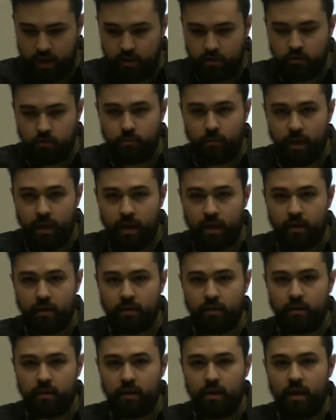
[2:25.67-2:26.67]

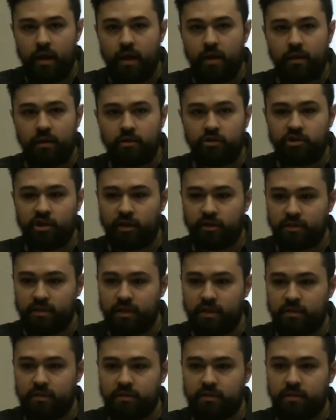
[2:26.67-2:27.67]
inhumane and
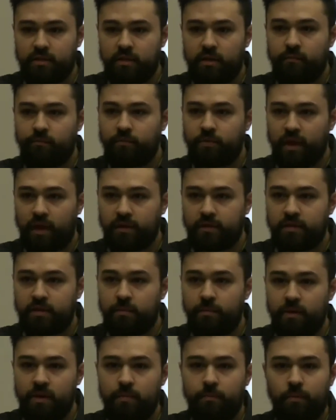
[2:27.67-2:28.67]
injustice does
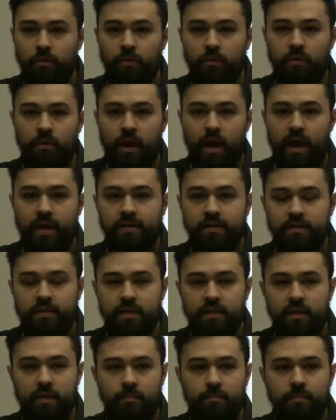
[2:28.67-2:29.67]
to people. I've
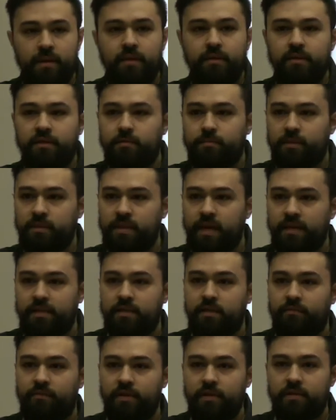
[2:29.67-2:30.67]
seen him be
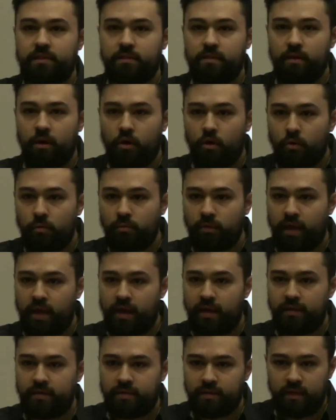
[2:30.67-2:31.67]
dispossessed of his
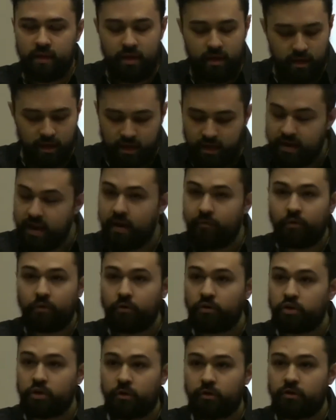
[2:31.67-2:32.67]
homeland. He never
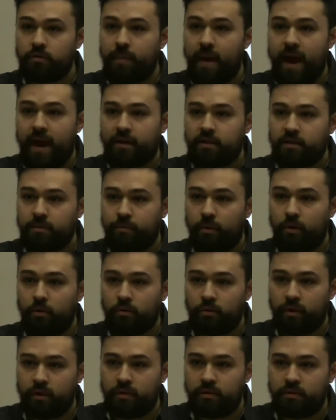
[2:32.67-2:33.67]
returned back to
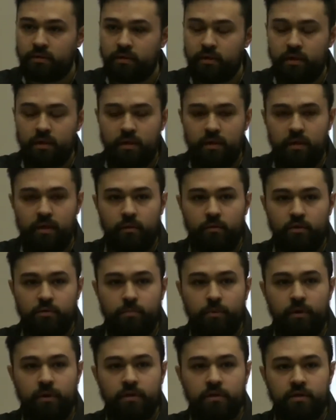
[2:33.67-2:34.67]
Poland. He was
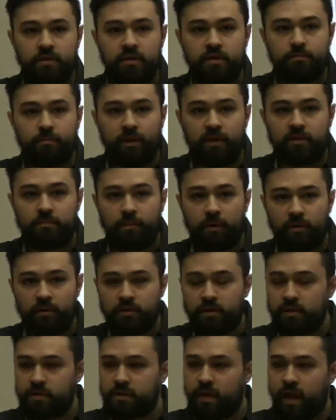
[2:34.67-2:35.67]
put into displaced
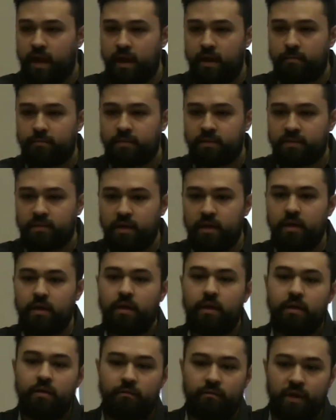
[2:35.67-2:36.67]
persons camps
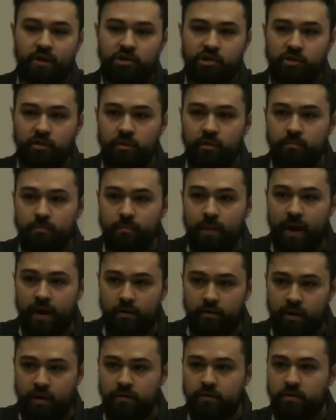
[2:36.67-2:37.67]
and eventually
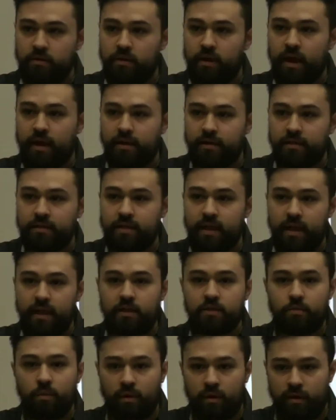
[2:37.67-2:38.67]
migrated to the United
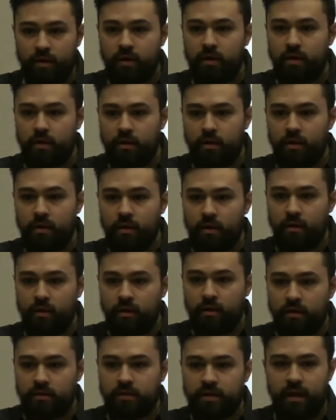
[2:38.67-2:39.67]
States, where he
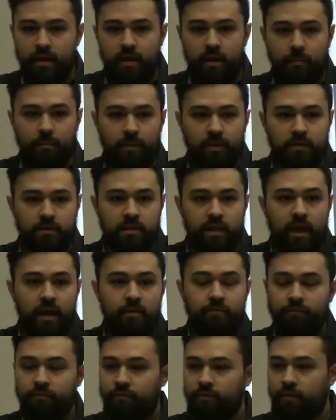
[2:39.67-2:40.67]
set up his
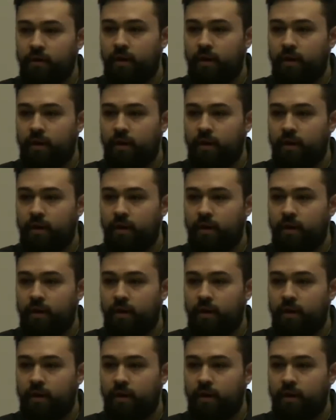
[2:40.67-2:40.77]
life,